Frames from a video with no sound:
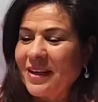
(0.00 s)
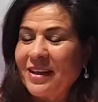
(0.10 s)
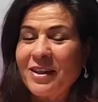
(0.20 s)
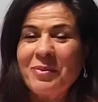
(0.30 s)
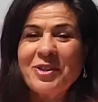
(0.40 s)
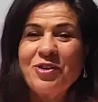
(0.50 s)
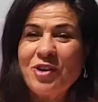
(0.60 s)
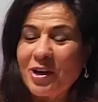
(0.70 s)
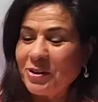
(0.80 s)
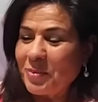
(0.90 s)
There was
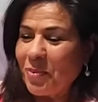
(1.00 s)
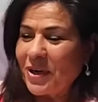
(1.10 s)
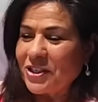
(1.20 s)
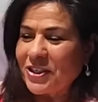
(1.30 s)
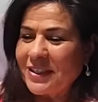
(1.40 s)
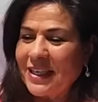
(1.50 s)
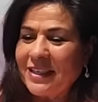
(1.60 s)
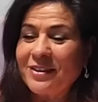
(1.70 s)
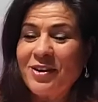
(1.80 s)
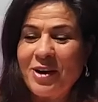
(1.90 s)
no depression
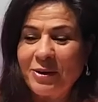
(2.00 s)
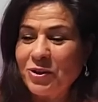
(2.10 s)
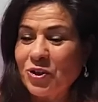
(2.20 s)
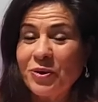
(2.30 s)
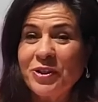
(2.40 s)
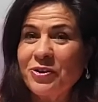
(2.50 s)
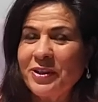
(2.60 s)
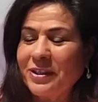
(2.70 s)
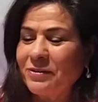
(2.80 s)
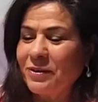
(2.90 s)
and no joy to
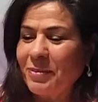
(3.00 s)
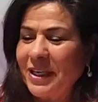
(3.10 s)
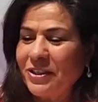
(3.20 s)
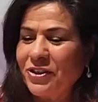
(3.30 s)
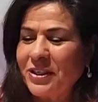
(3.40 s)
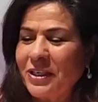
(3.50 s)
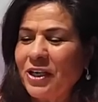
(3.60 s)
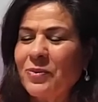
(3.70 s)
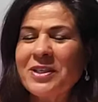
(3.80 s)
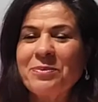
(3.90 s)
the information.
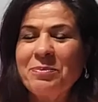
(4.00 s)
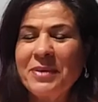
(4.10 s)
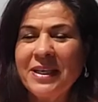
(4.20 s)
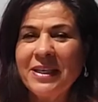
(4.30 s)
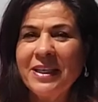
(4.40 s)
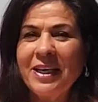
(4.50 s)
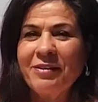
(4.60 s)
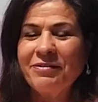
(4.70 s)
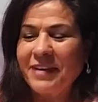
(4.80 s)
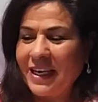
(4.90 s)
It was merely a
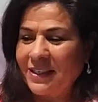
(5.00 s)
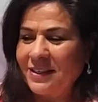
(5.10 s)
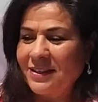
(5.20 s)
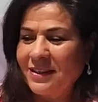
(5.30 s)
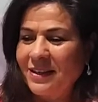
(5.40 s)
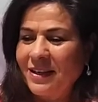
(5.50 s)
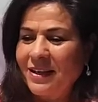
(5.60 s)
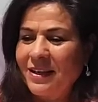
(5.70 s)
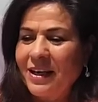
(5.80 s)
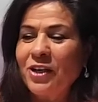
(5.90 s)
fact.
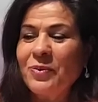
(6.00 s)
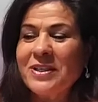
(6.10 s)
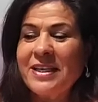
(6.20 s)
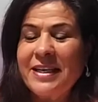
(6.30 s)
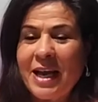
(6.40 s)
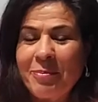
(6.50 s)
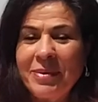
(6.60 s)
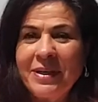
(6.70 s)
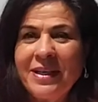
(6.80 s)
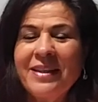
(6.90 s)
It was a
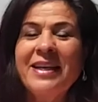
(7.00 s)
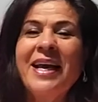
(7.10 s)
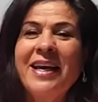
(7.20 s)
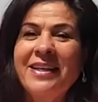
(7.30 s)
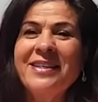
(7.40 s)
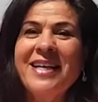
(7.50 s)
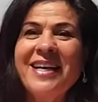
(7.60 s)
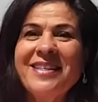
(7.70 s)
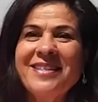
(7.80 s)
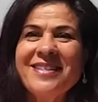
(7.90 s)
number that had a
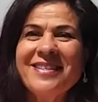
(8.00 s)
date.